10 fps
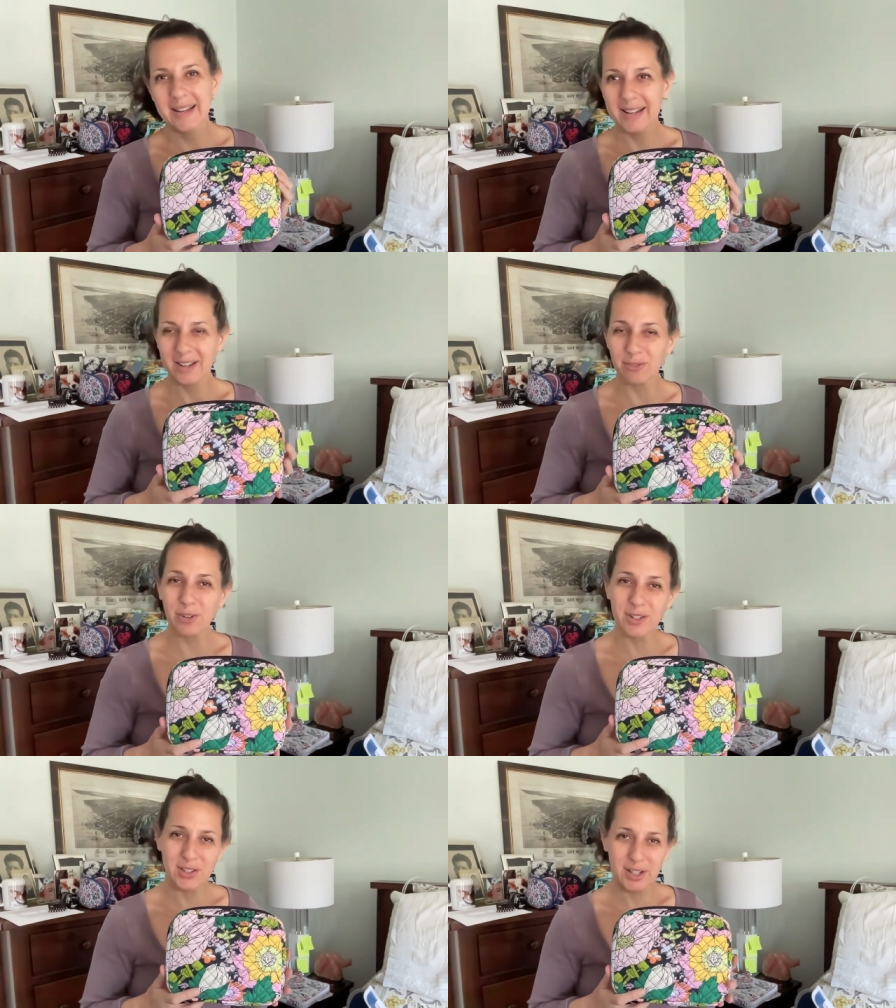
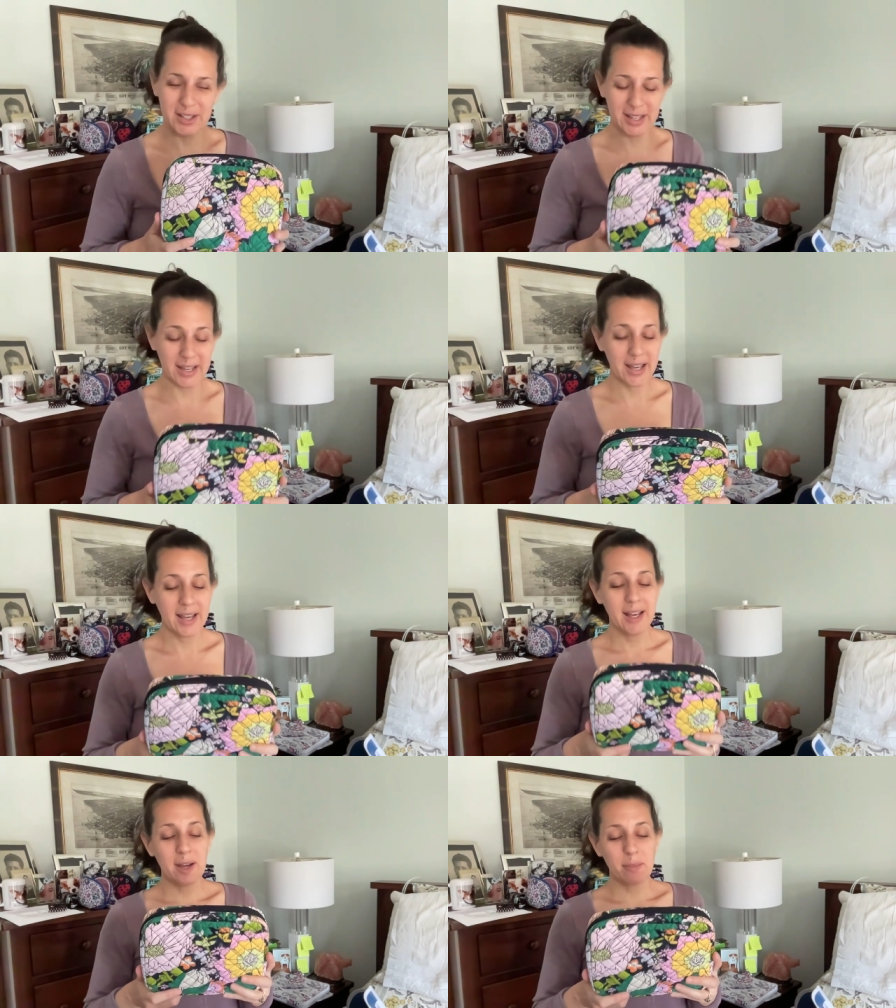unfortunately
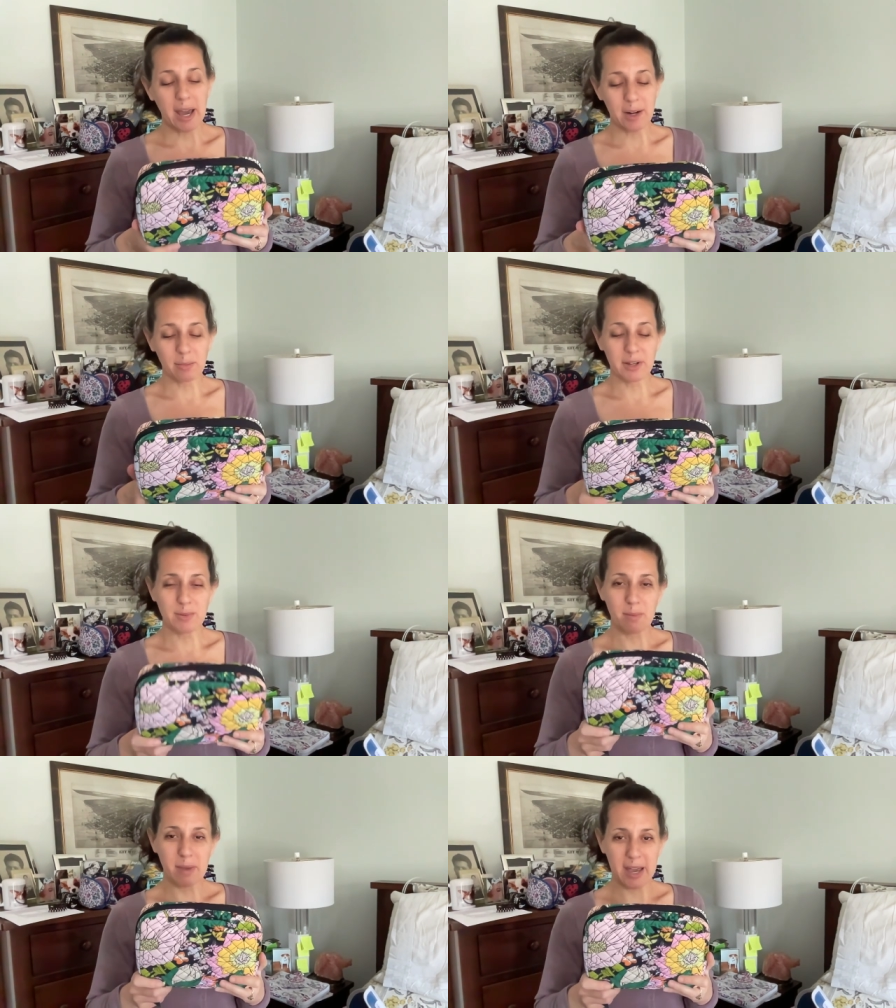pattern
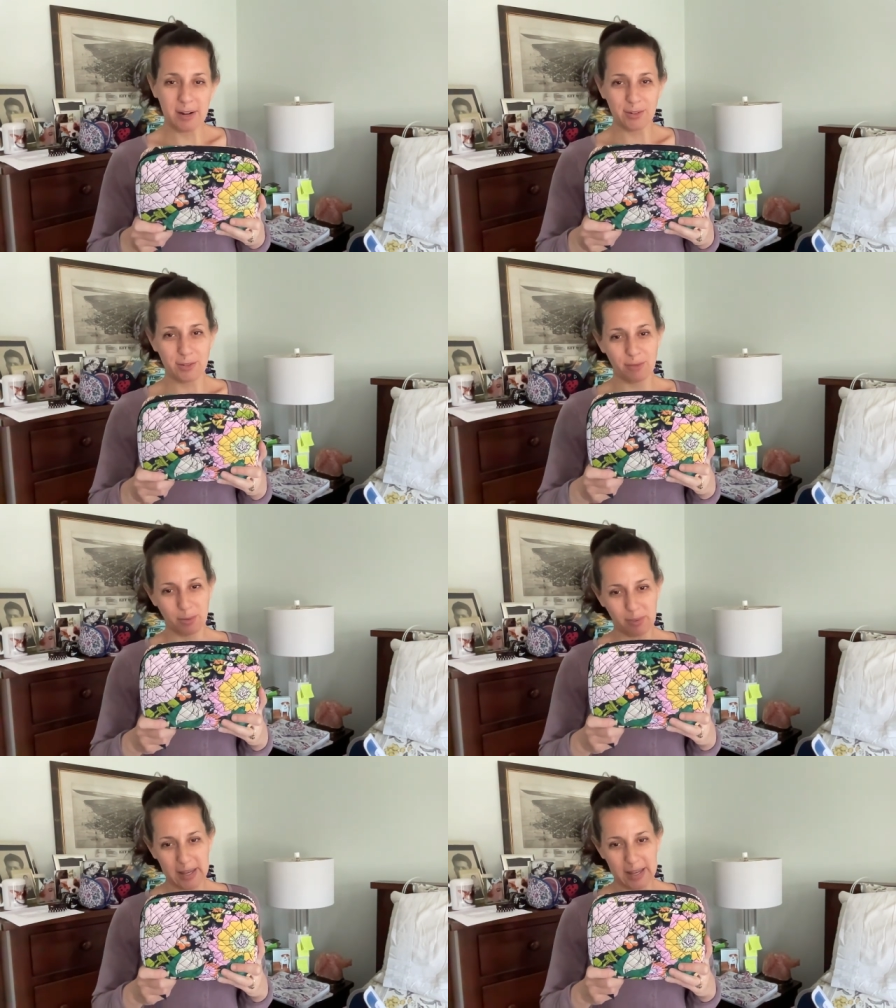placement matters for
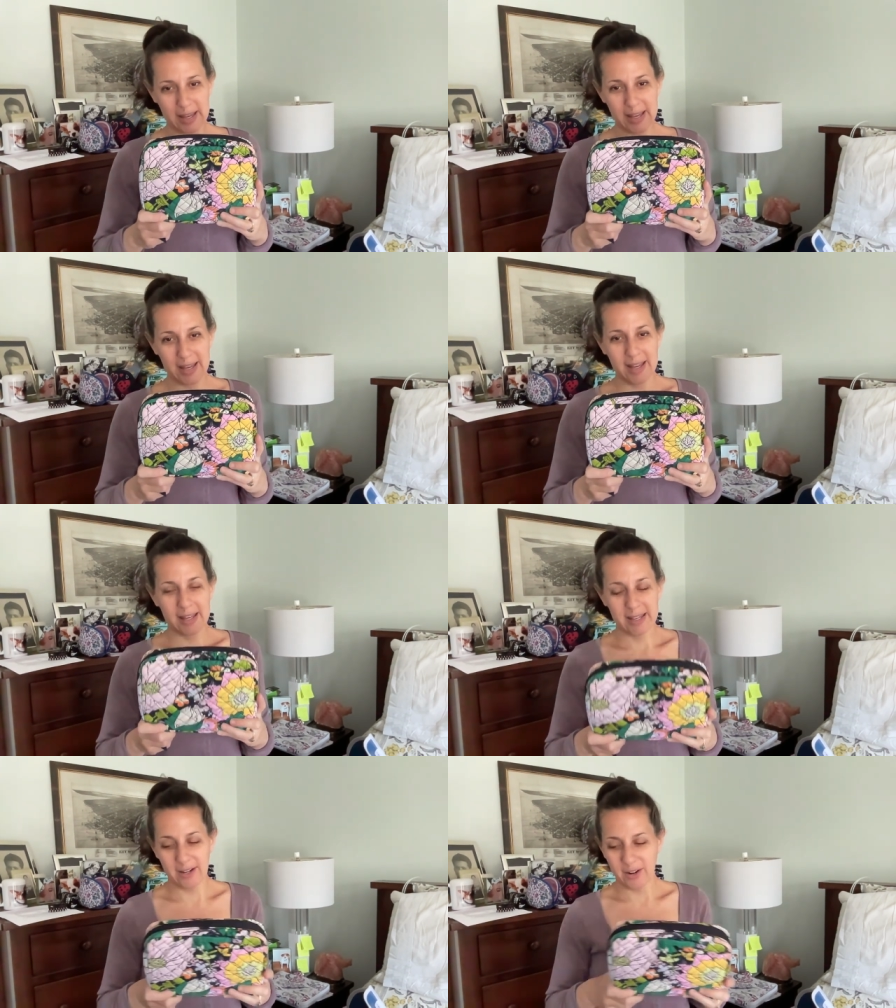me
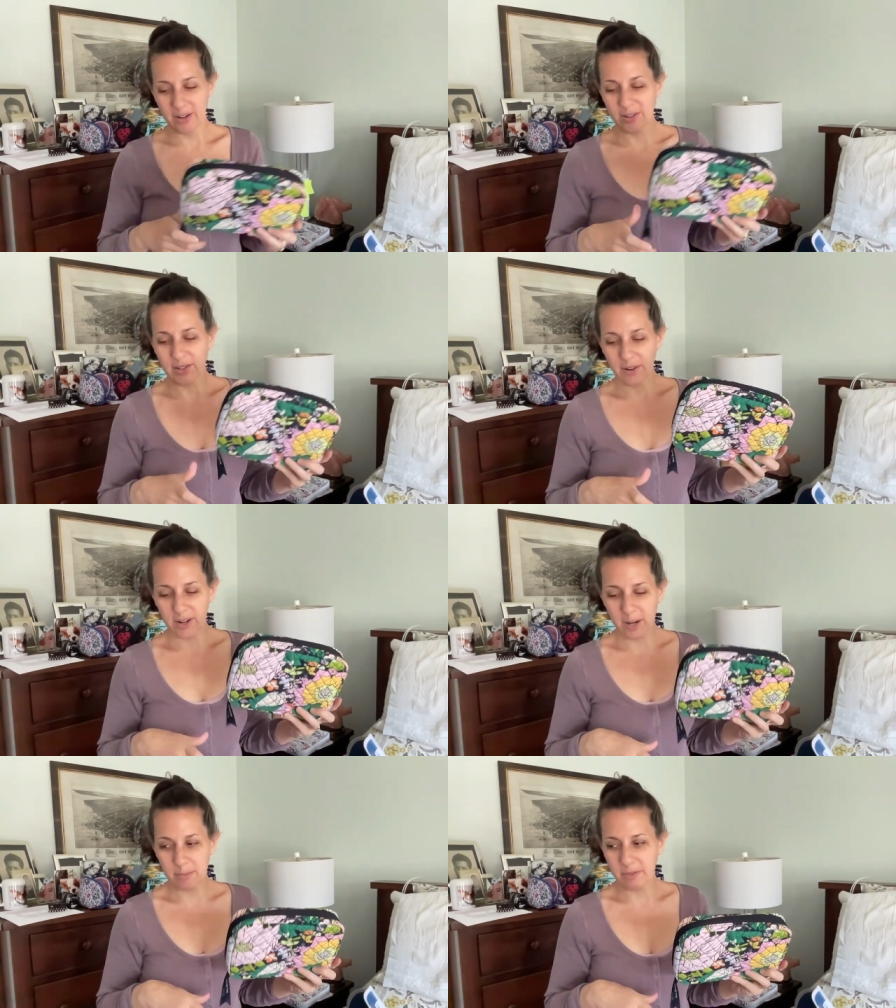here because there are a
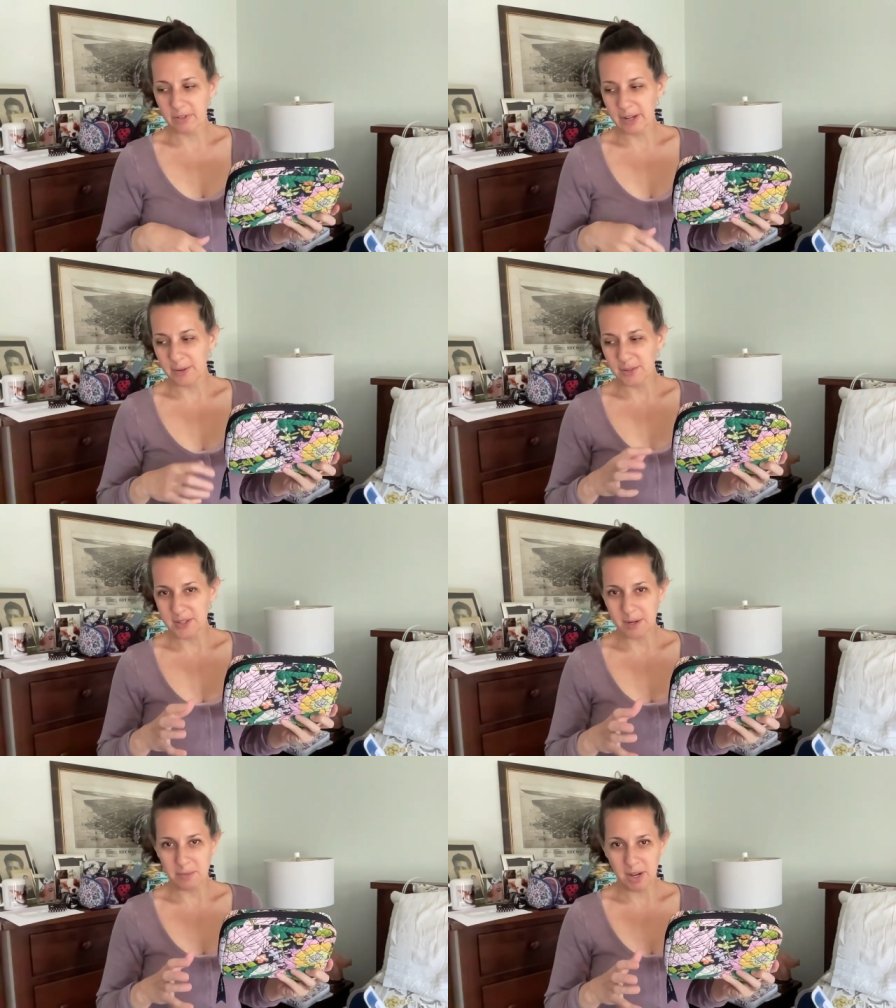couple flowers
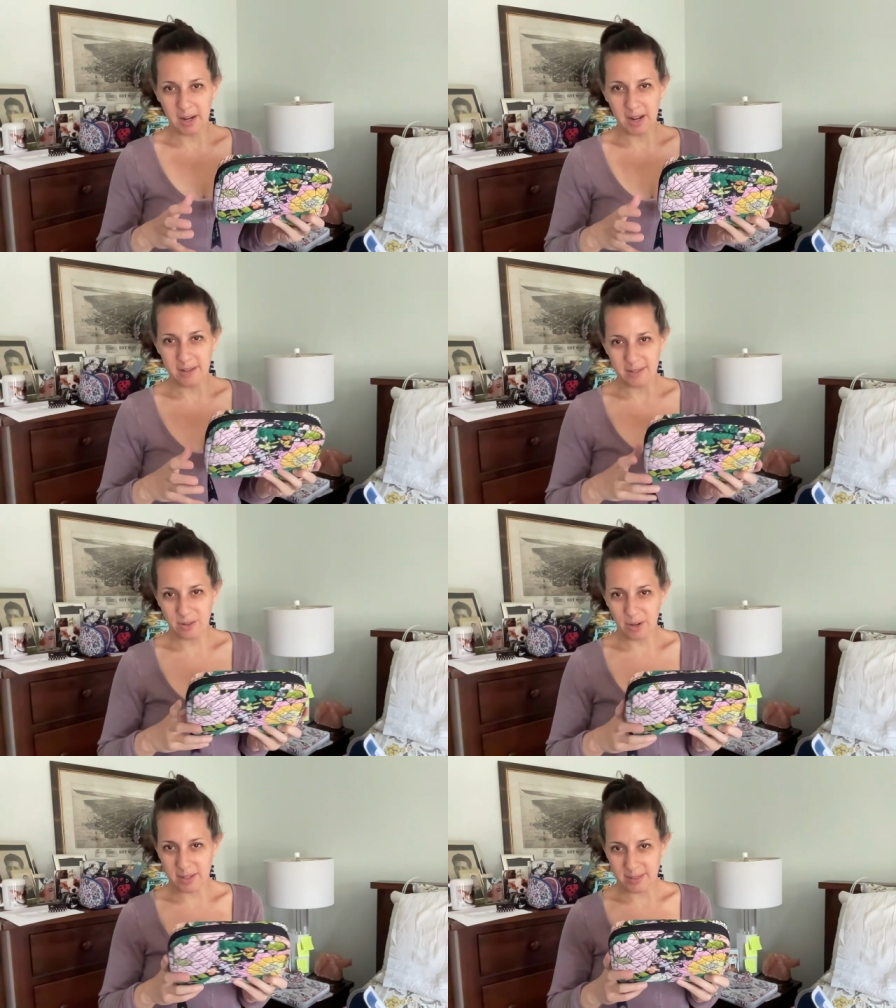that I'm not as
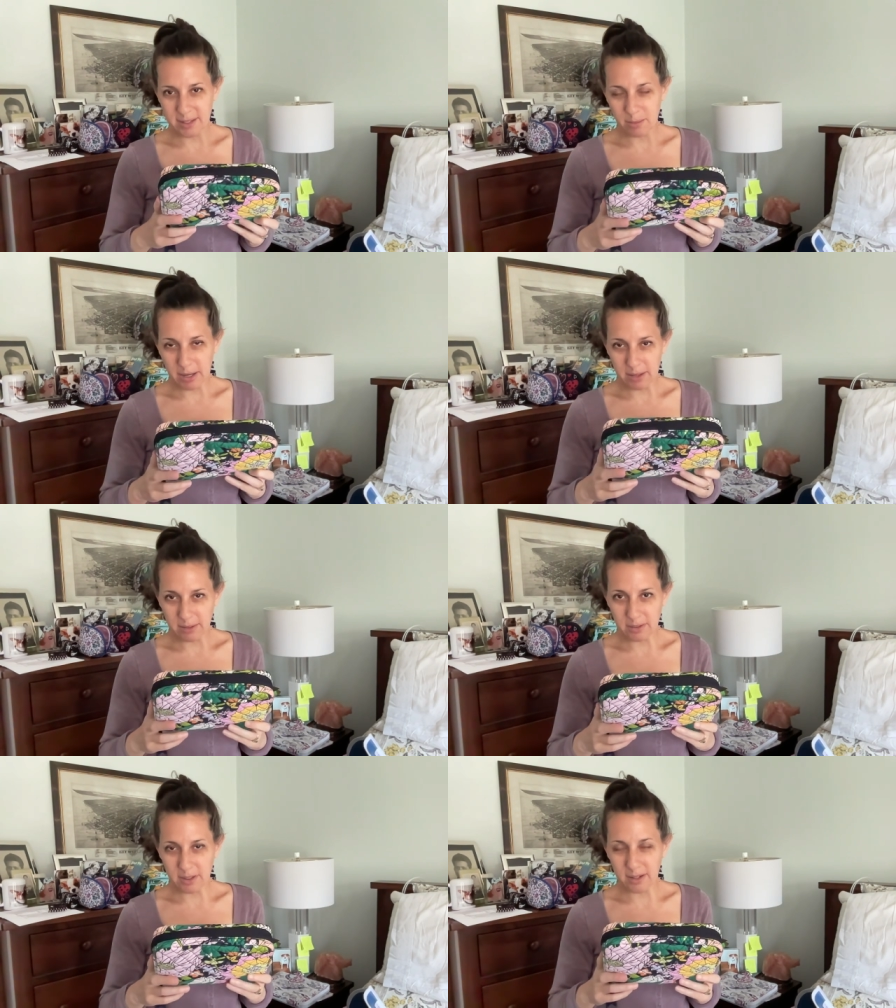crazy
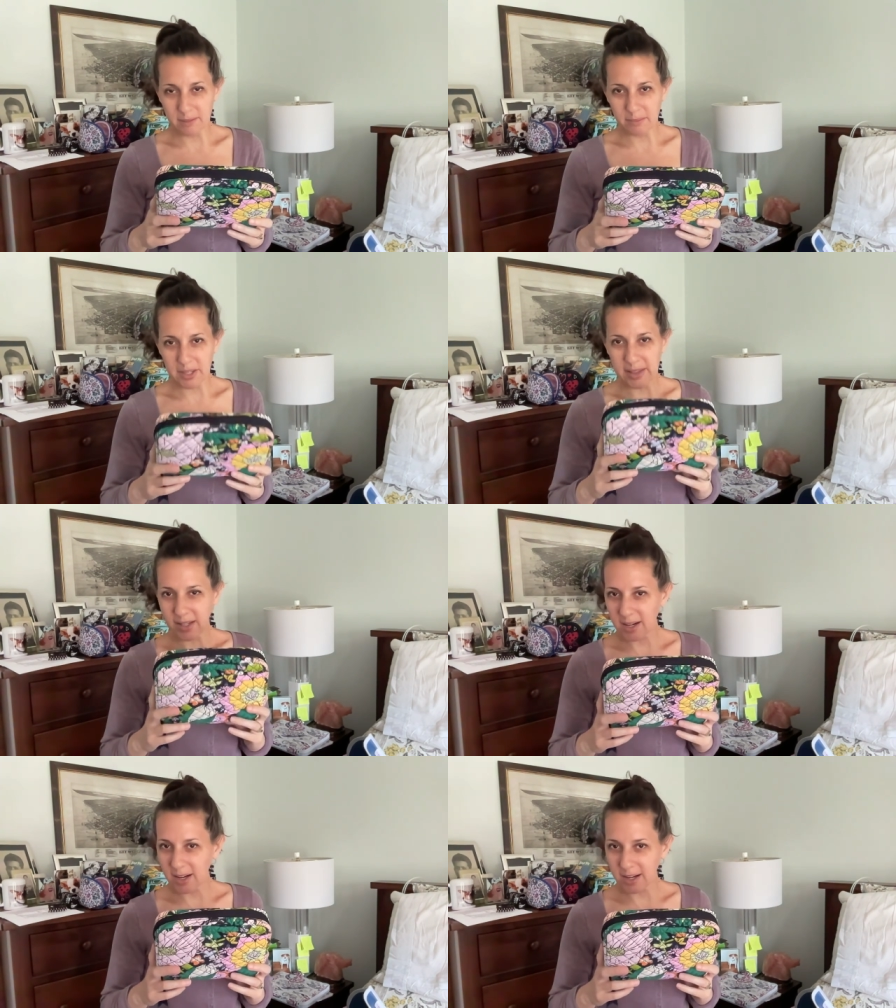about um, in the
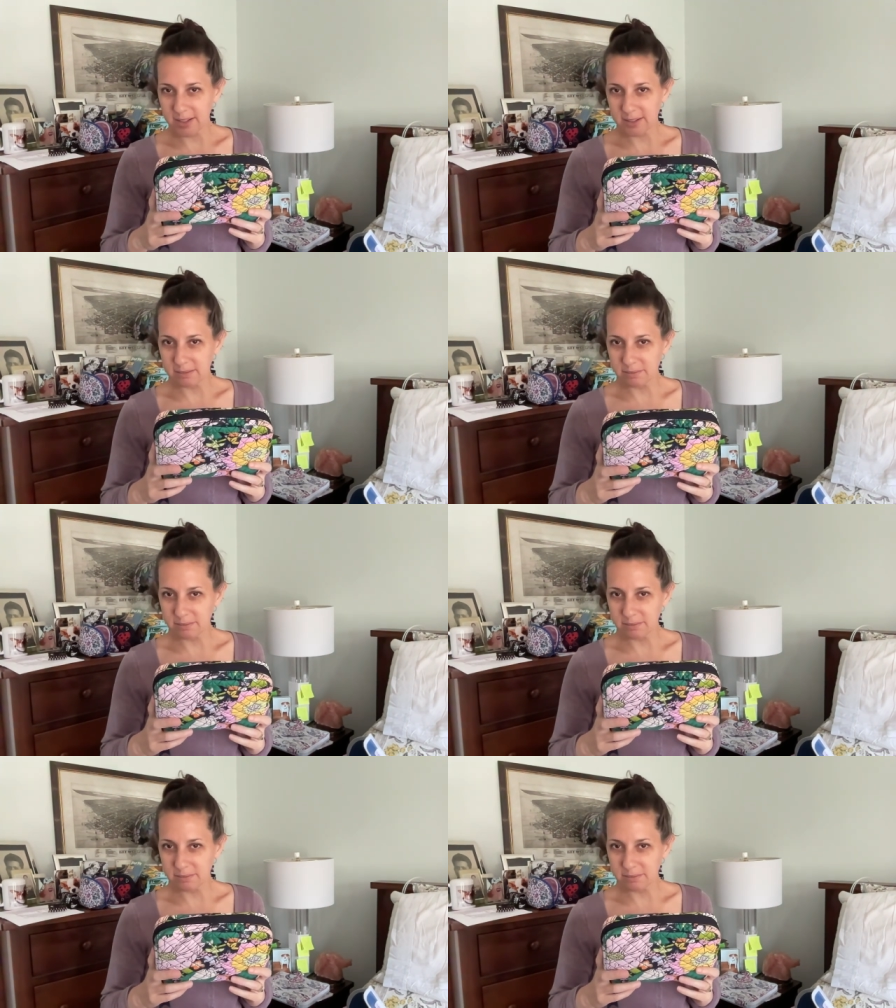cotton